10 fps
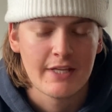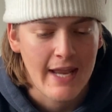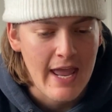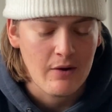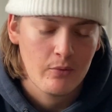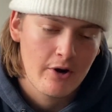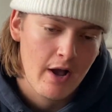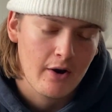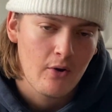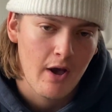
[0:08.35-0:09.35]
Today we're
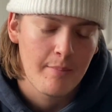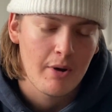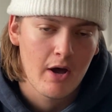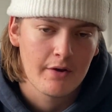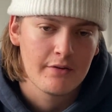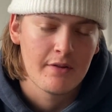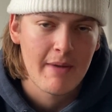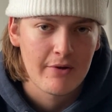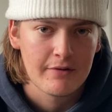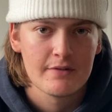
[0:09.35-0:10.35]
not going up onto the
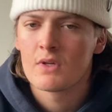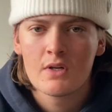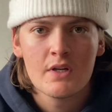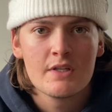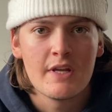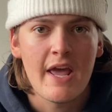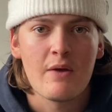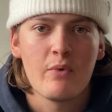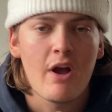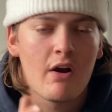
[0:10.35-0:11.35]
mountains. Today
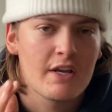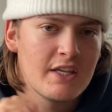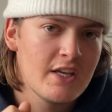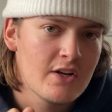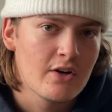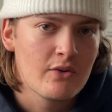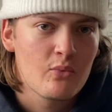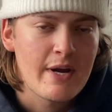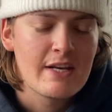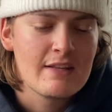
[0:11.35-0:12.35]
we are here
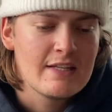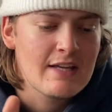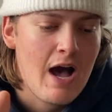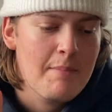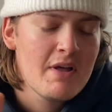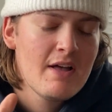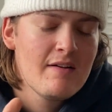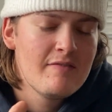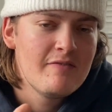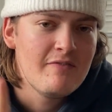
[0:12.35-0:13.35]
ranking the top
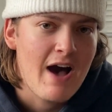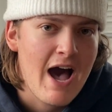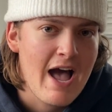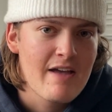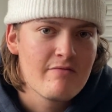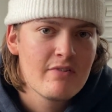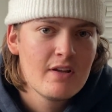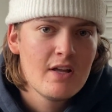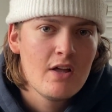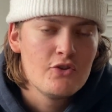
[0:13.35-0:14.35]

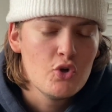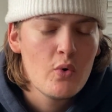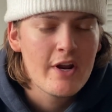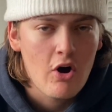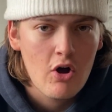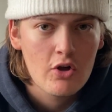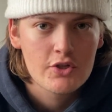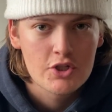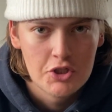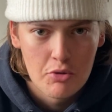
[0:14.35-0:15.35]
5 do-it-all
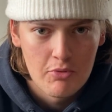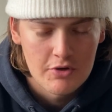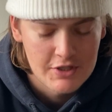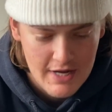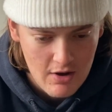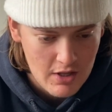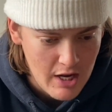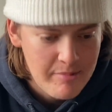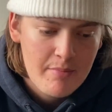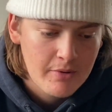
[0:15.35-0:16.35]
snowboards. Now a lot
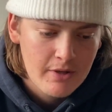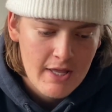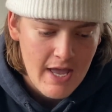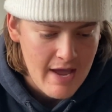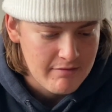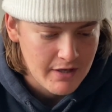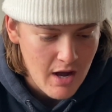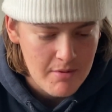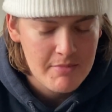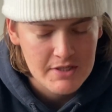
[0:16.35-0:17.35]
of people have the
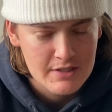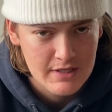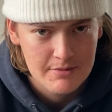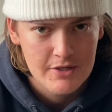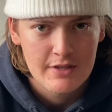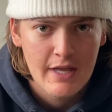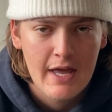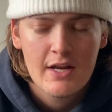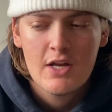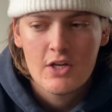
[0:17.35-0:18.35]
common misconception
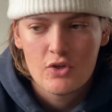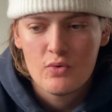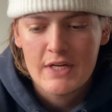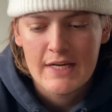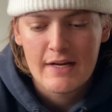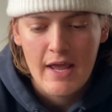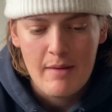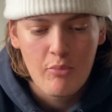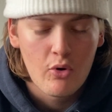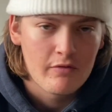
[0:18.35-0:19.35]
that you need a
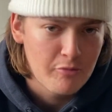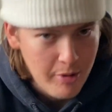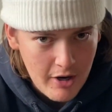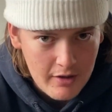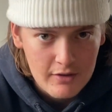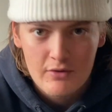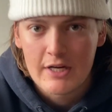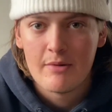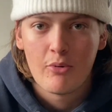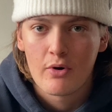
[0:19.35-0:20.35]
board for park, you
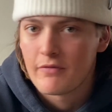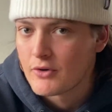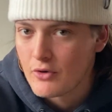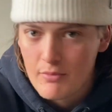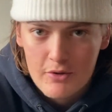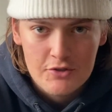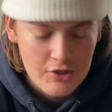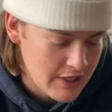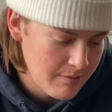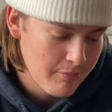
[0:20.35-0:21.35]
need a board for groomers, you
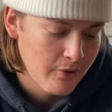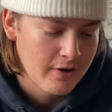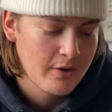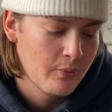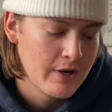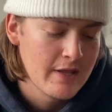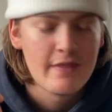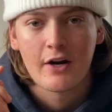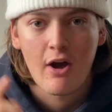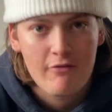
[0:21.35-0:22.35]
need a board when
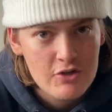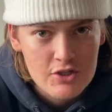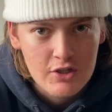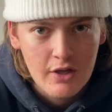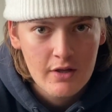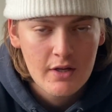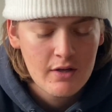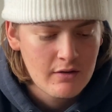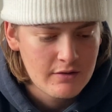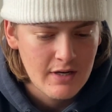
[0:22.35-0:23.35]
the coverage is low.
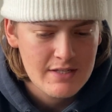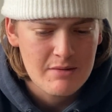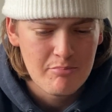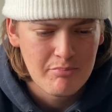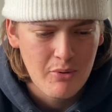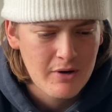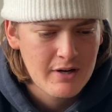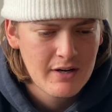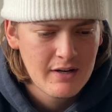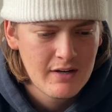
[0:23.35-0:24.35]
Did I say board?
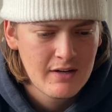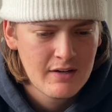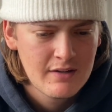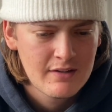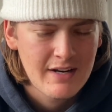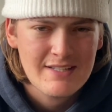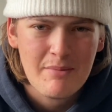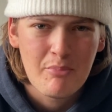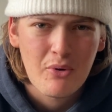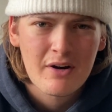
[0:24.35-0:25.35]
Did I say board?